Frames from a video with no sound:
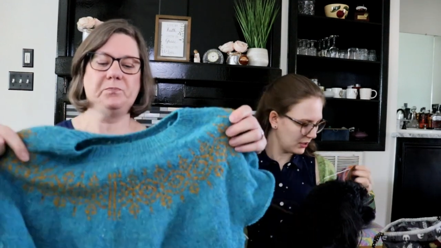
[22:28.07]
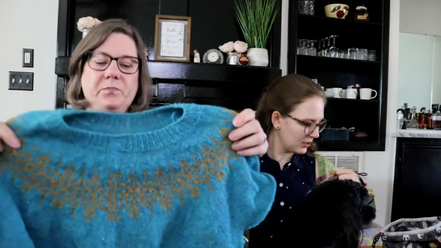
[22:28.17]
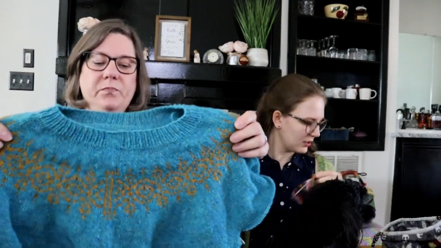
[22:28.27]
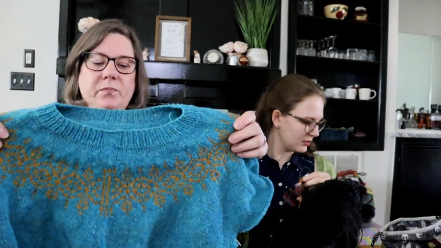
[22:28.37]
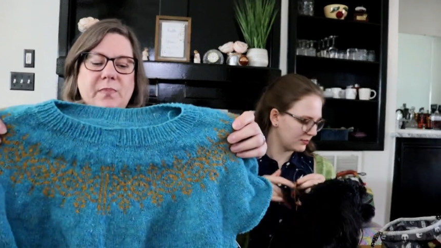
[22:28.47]

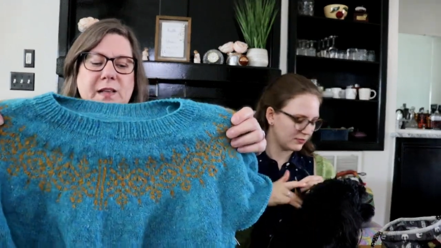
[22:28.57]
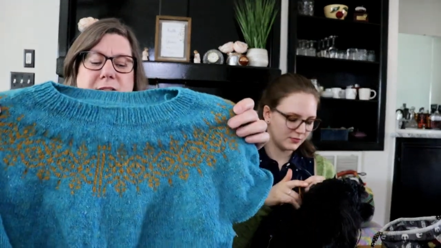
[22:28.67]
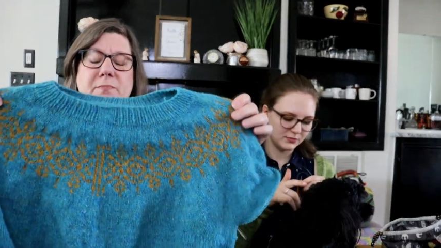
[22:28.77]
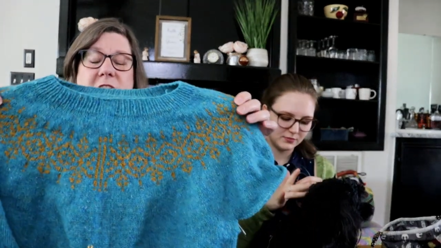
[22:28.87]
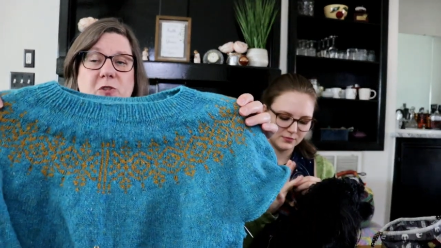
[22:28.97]
Speaker 1: Yeah.
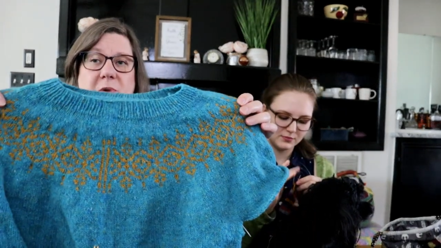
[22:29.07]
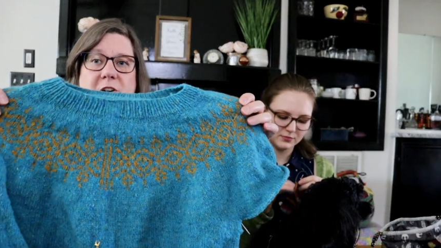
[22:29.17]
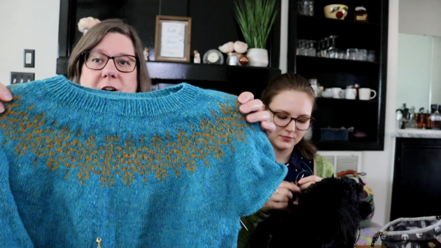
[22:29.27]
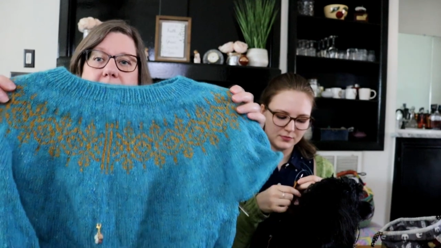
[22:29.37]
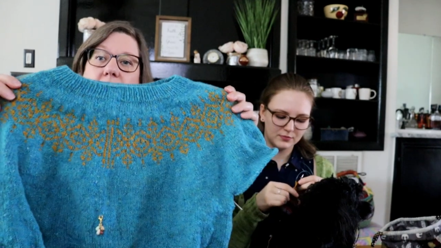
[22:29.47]
It's much
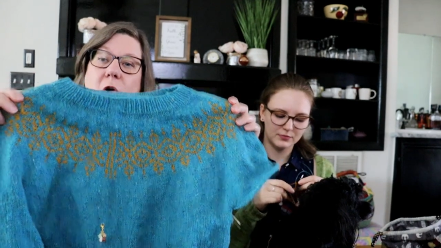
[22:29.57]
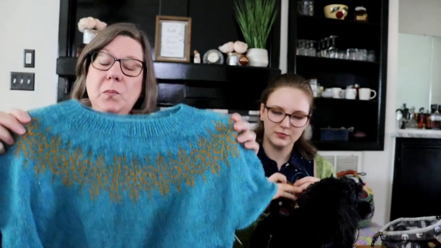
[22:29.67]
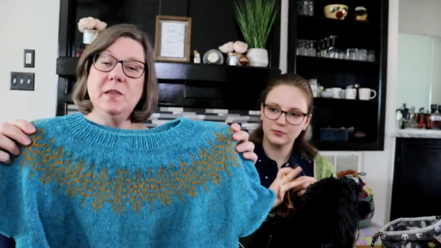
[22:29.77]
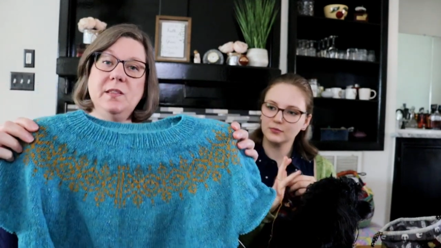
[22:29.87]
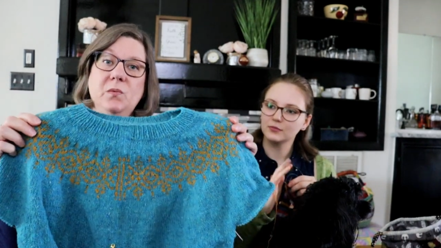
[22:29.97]
better. I'm
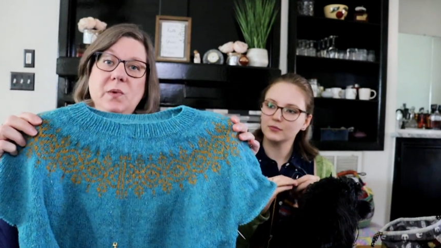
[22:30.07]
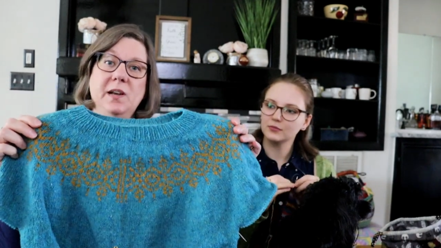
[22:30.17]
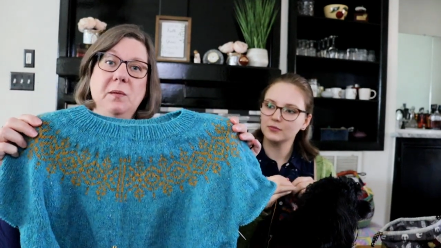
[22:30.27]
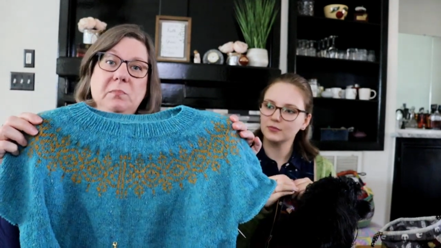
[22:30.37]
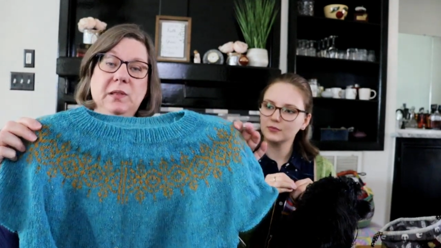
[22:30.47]
hoping that
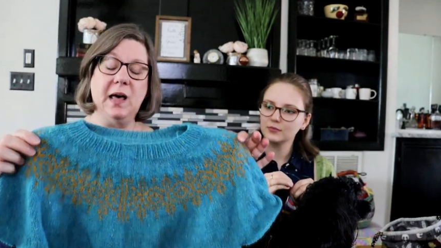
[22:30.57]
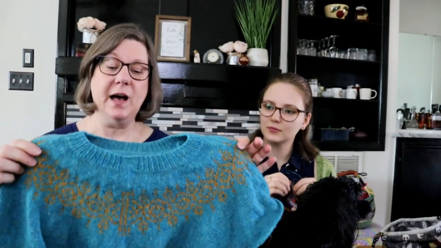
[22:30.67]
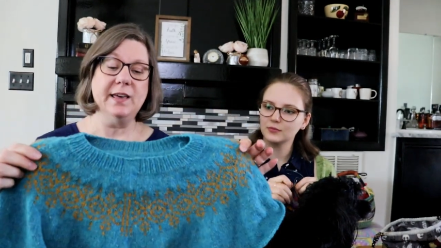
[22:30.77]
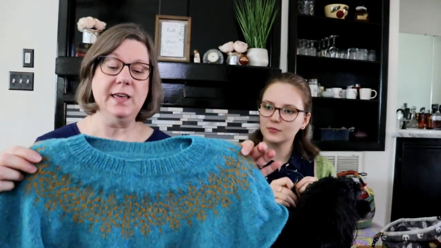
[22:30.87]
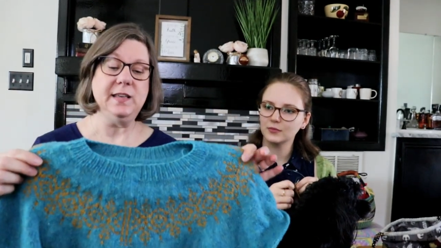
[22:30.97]
when I
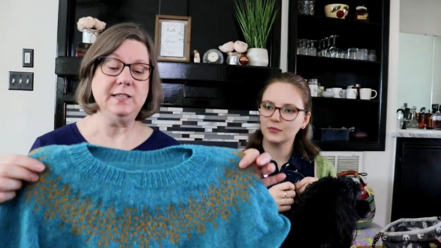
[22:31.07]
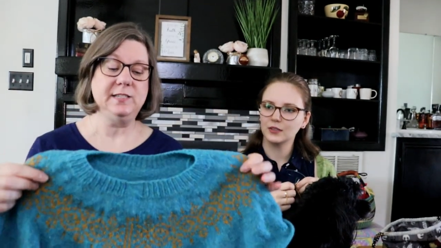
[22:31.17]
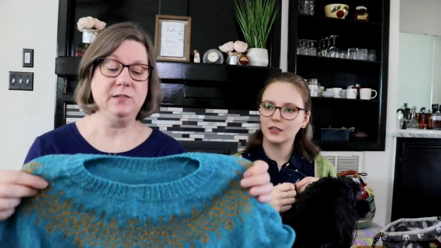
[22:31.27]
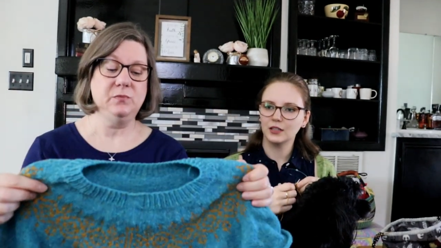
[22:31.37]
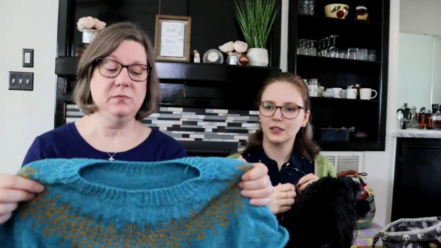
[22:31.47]
block
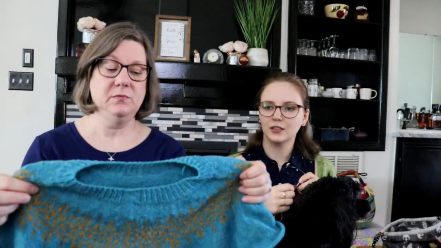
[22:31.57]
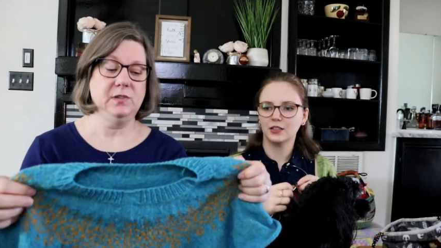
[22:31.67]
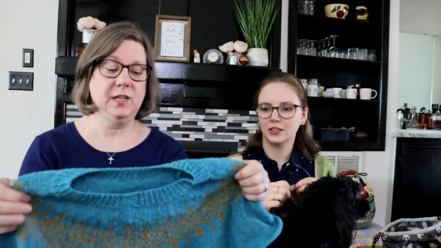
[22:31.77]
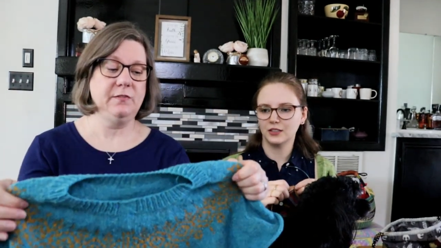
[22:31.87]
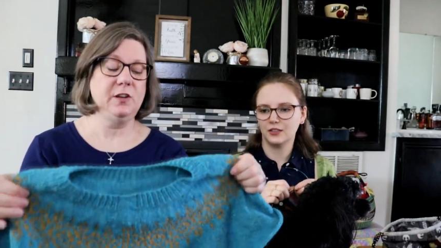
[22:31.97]
it,
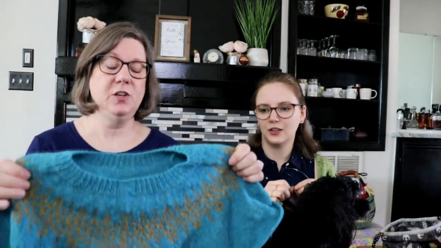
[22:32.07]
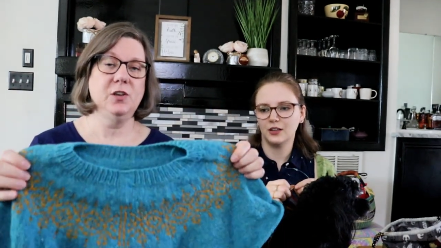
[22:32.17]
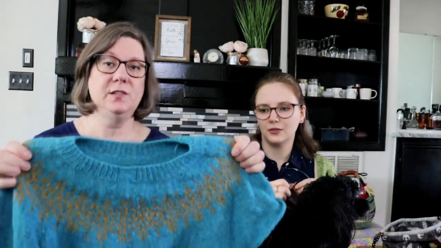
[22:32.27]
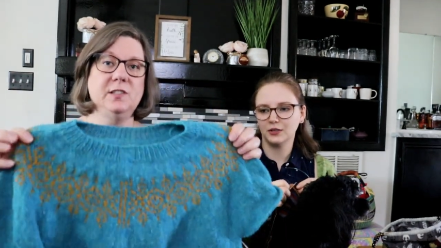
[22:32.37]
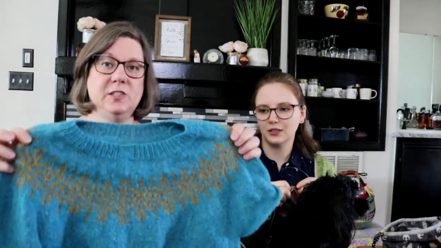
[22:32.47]
give it a
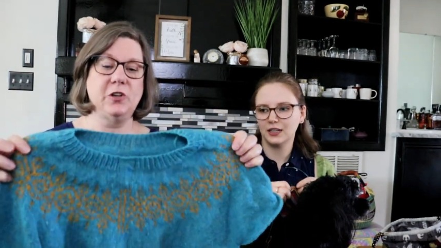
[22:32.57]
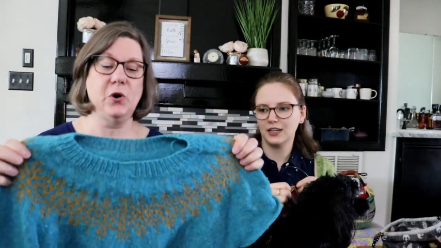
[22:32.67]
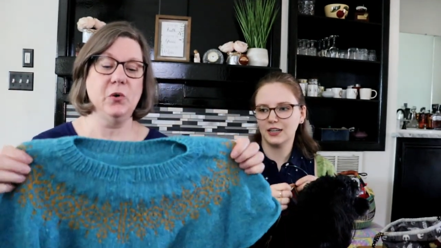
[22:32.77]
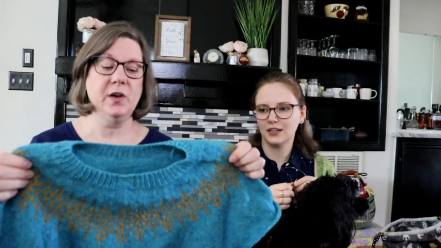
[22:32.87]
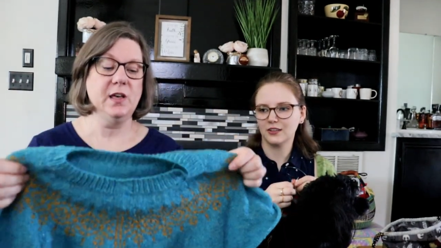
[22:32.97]
good
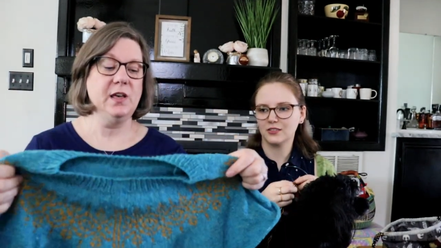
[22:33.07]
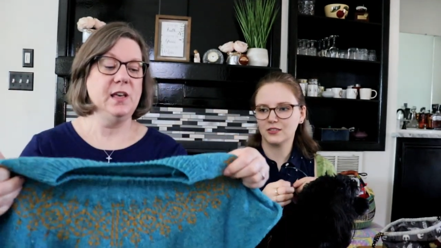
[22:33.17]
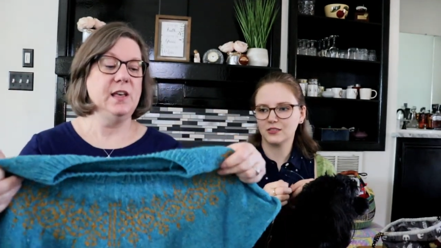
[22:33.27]
soak,